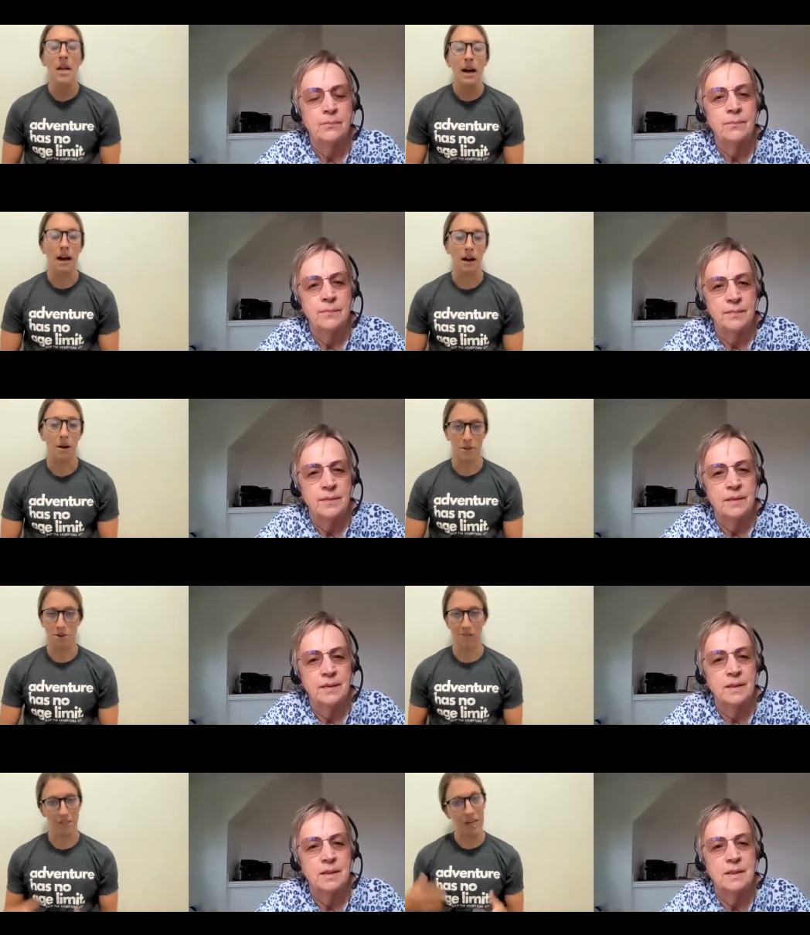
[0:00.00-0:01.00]
Speaker 1: Um, and you
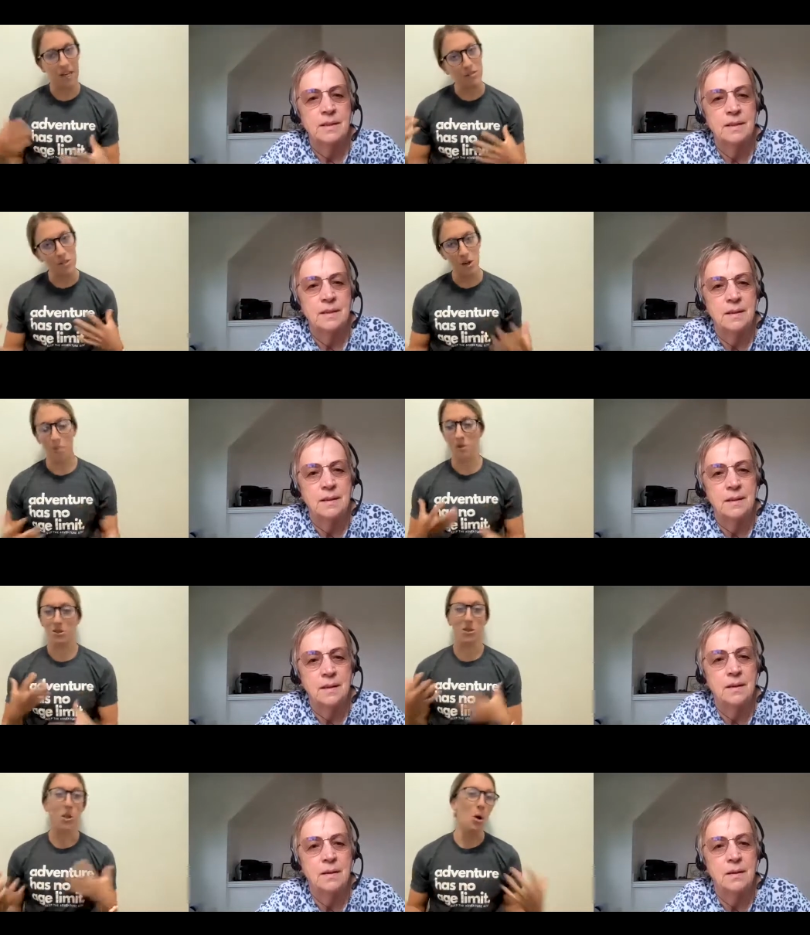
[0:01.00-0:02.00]
have to kind of adopt
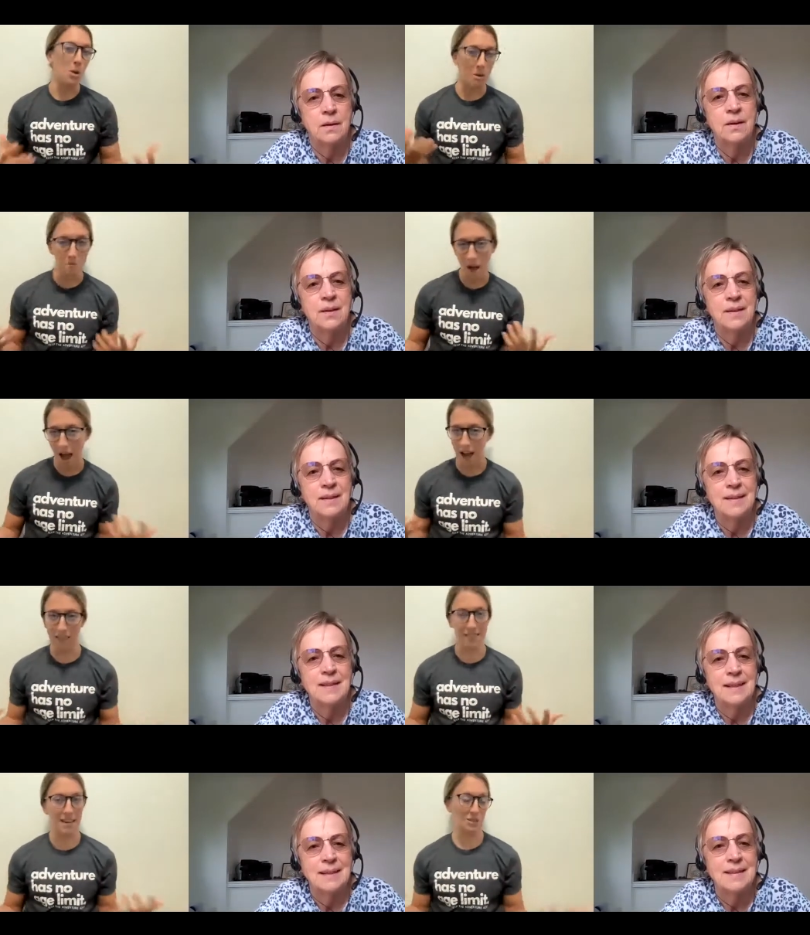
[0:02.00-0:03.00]
this low
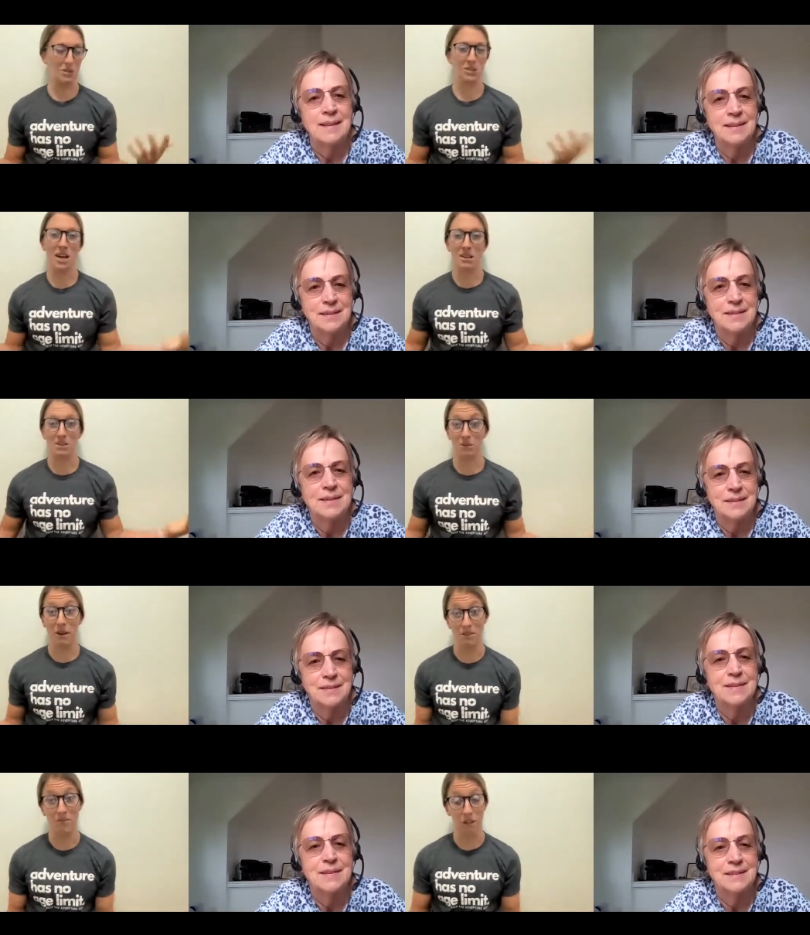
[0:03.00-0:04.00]
impact exercise the
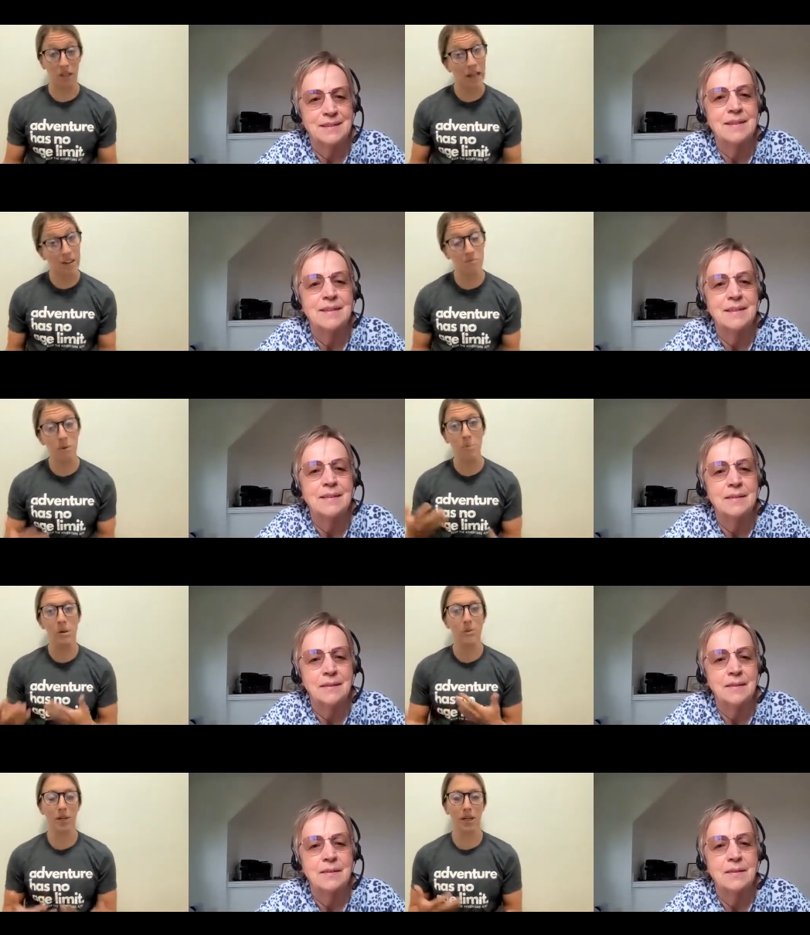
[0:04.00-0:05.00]
rest of your life. But
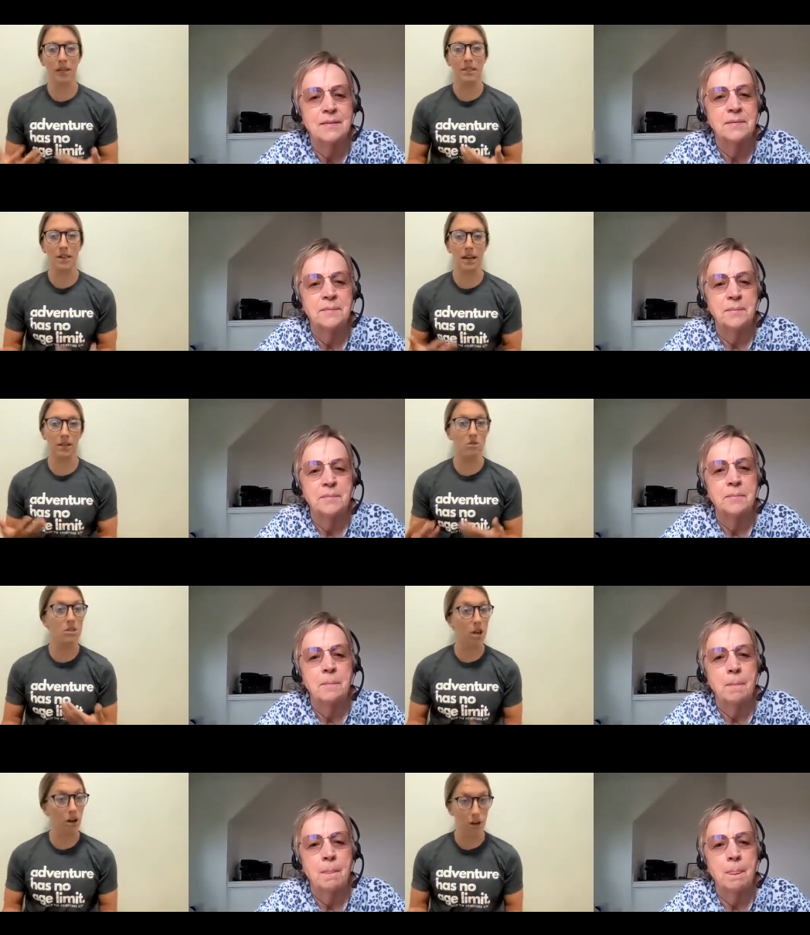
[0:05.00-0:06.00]
people are getting diagnosed
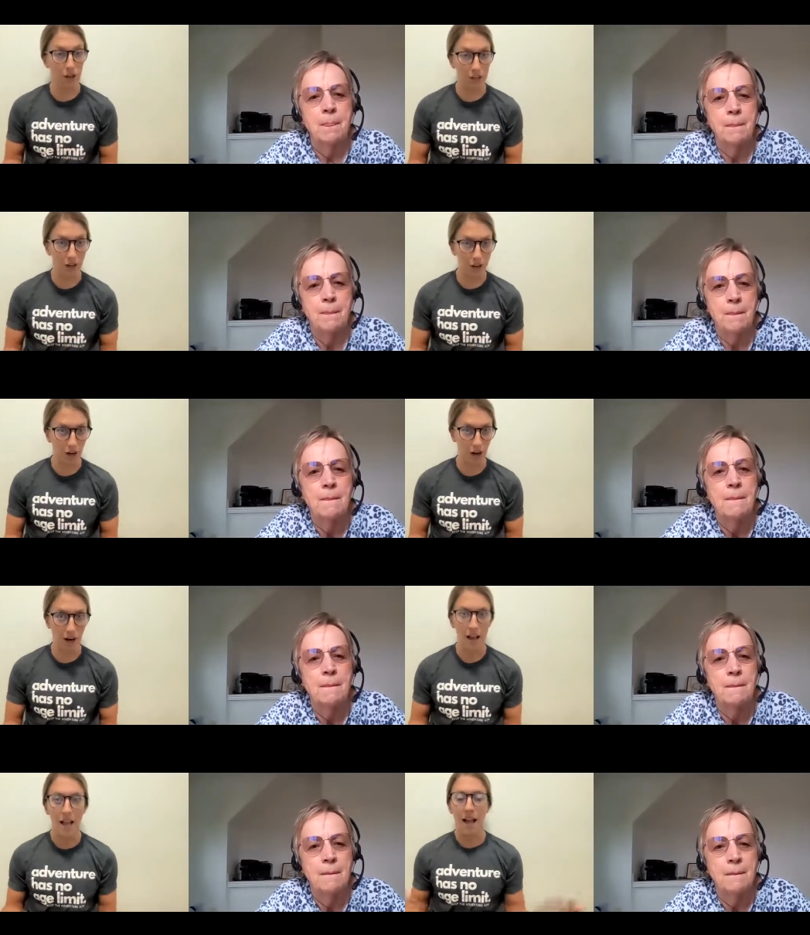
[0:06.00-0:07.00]
younger and younger
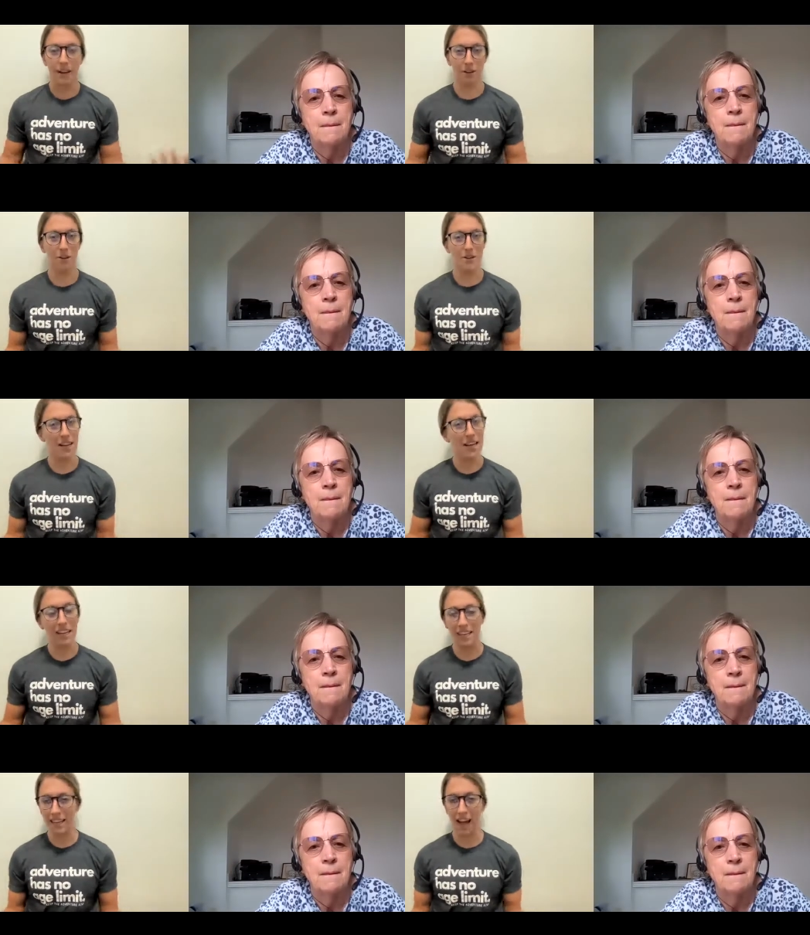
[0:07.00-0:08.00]
and aren't
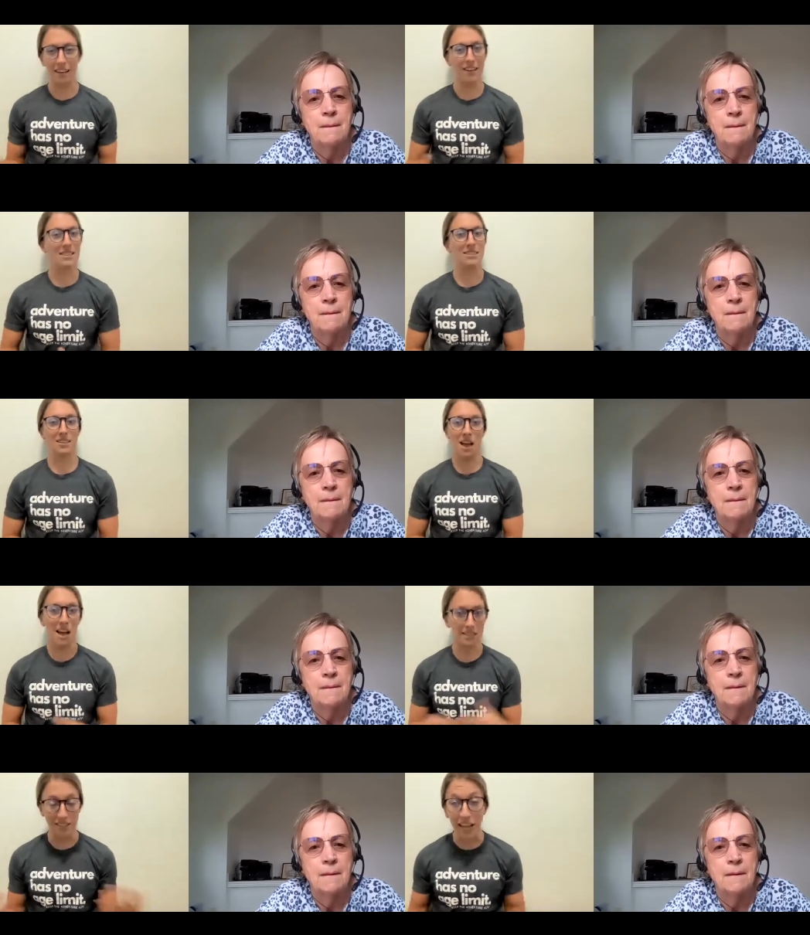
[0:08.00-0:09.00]
taking that as
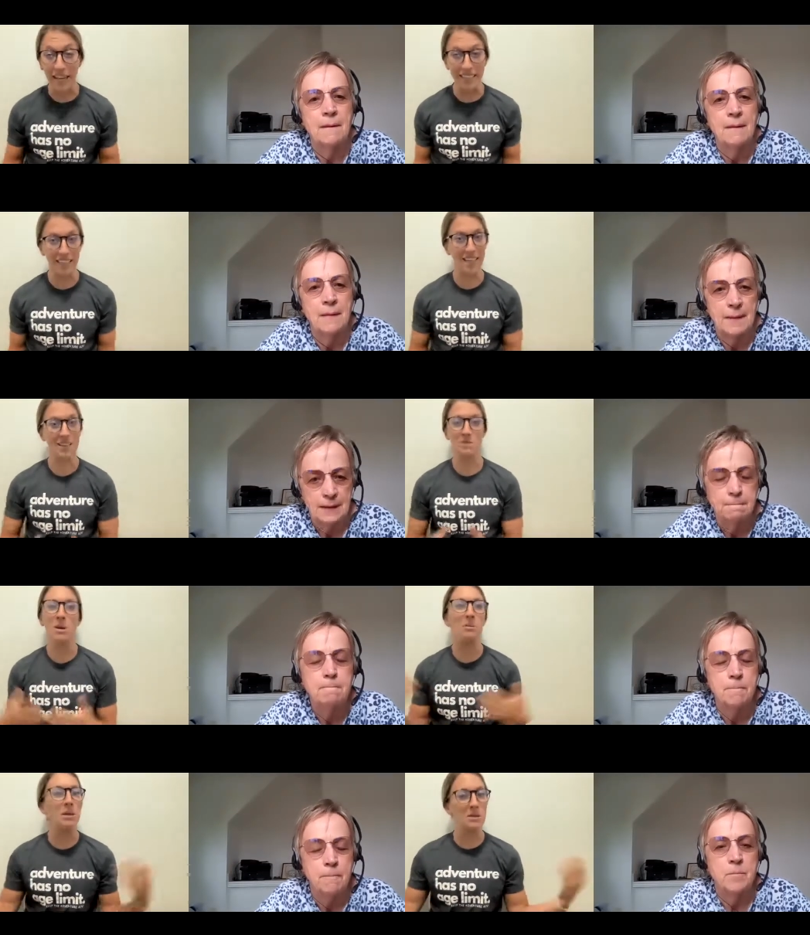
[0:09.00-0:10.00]
as lightly as
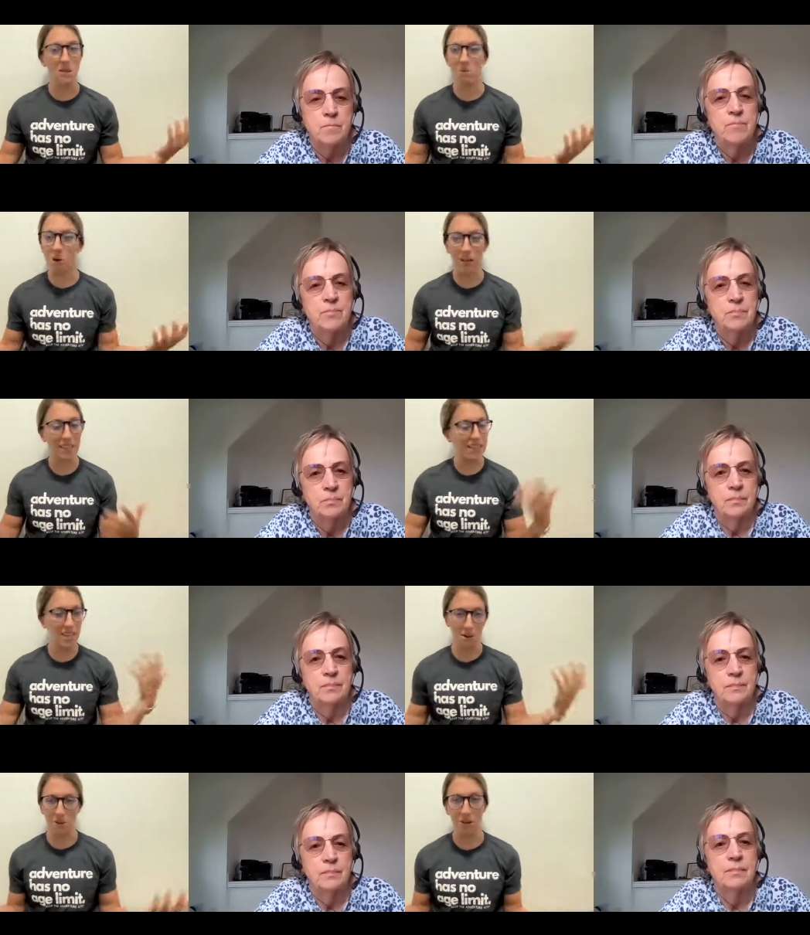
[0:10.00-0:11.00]
maybe someone in you
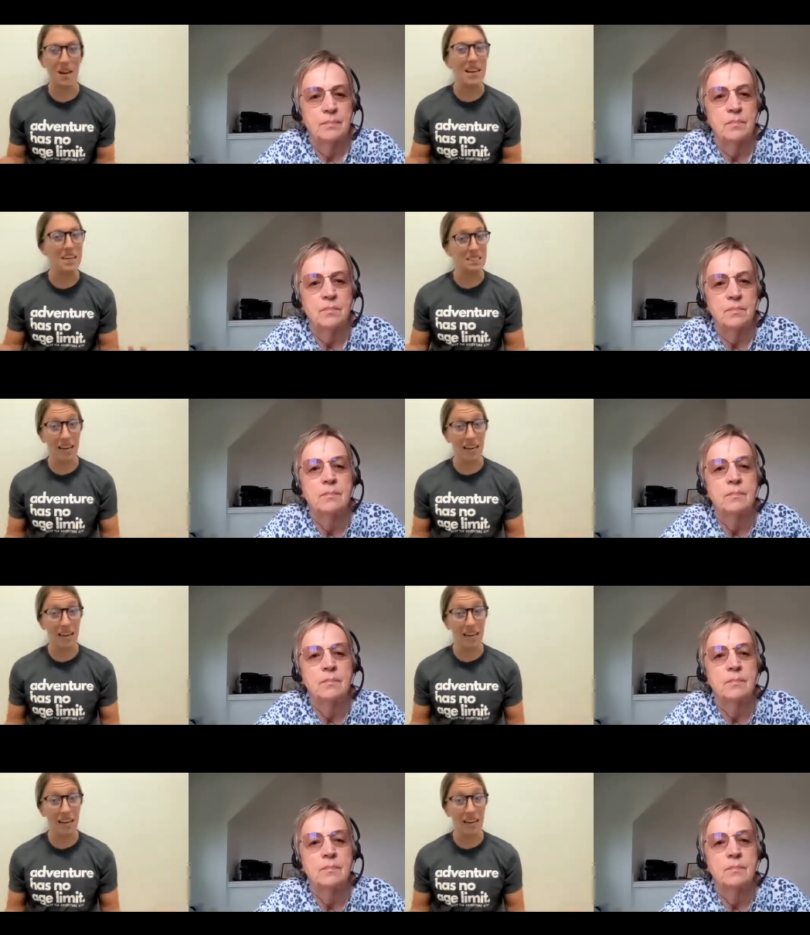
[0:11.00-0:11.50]
know their 80s,